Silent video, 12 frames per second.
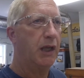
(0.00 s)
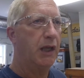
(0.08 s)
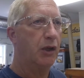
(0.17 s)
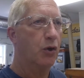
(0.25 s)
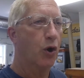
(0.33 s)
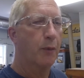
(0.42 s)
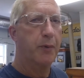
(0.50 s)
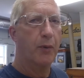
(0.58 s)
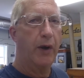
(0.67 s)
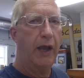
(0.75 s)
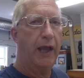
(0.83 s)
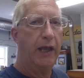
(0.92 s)

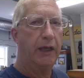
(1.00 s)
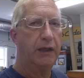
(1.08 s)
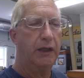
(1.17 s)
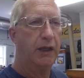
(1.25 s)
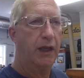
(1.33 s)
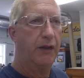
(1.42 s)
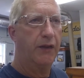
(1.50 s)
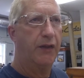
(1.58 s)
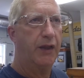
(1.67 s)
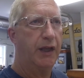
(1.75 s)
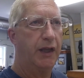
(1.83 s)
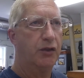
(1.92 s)
incorporate
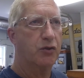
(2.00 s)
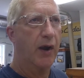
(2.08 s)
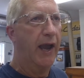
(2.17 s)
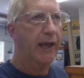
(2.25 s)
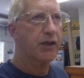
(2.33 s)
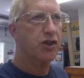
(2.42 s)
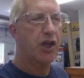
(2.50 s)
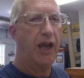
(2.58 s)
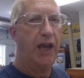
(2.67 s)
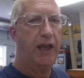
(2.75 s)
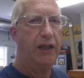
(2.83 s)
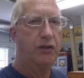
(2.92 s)
the drag
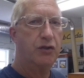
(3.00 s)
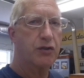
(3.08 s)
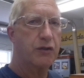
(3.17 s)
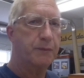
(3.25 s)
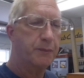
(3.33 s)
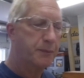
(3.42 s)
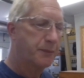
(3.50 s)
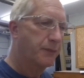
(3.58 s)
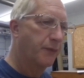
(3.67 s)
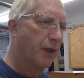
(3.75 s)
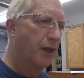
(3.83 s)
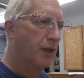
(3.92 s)
chains
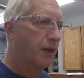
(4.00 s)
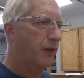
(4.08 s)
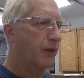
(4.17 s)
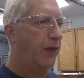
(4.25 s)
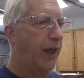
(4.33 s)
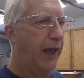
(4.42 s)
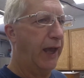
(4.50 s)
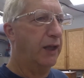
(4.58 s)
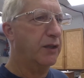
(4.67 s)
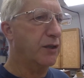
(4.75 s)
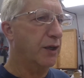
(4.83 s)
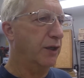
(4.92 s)

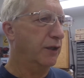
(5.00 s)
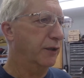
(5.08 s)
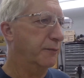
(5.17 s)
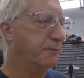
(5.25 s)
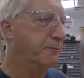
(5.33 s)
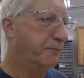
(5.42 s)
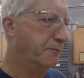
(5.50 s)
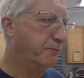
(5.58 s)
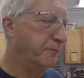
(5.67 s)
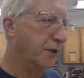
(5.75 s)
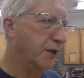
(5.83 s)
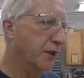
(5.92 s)
that
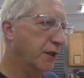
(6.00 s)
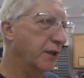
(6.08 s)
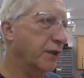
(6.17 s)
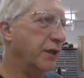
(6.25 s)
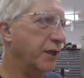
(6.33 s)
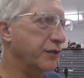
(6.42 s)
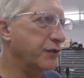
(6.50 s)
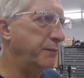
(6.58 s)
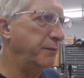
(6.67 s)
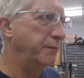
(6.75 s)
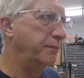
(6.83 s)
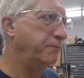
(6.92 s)

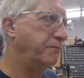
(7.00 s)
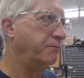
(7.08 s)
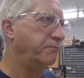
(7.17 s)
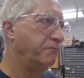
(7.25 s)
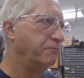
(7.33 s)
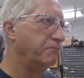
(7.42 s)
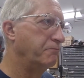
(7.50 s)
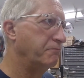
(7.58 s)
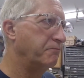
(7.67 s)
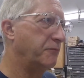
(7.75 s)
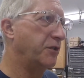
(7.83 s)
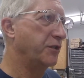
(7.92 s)
Custom
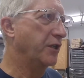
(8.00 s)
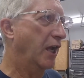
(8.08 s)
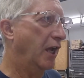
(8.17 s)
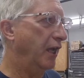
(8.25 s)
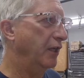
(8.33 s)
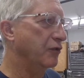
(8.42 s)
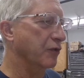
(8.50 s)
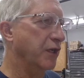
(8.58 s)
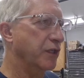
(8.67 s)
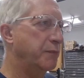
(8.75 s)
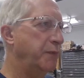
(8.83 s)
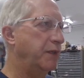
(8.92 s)
Designs or
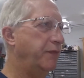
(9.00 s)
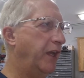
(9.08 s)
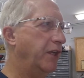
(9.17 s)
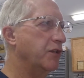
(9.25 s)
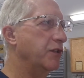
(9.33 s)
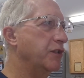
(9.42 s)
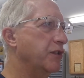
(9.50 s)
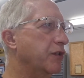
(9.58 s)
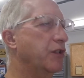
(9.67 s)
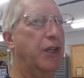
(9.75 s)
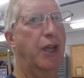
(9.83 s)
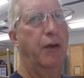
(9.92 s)
Custom
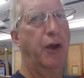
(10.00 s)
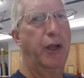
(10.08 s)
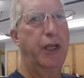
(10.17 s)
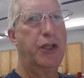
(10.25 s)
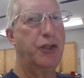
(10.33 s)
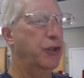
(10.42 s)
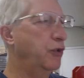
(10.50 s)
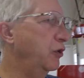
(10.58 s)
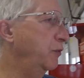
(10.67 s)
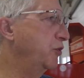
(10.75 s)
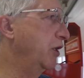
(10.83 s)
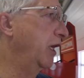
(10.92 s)
Innovations on his
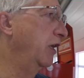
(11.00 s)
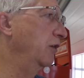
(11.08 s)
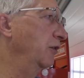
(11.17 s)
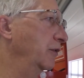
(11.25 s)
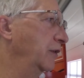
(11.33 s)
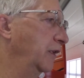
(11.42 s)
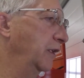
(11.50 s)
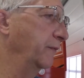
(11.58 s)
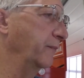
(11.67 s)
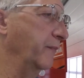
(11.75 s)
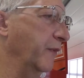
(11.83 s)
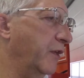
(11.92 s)
YouTube channel.
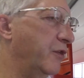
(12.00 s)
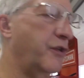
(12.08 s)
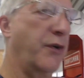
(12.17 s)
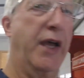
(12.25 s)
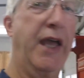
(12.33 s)
So I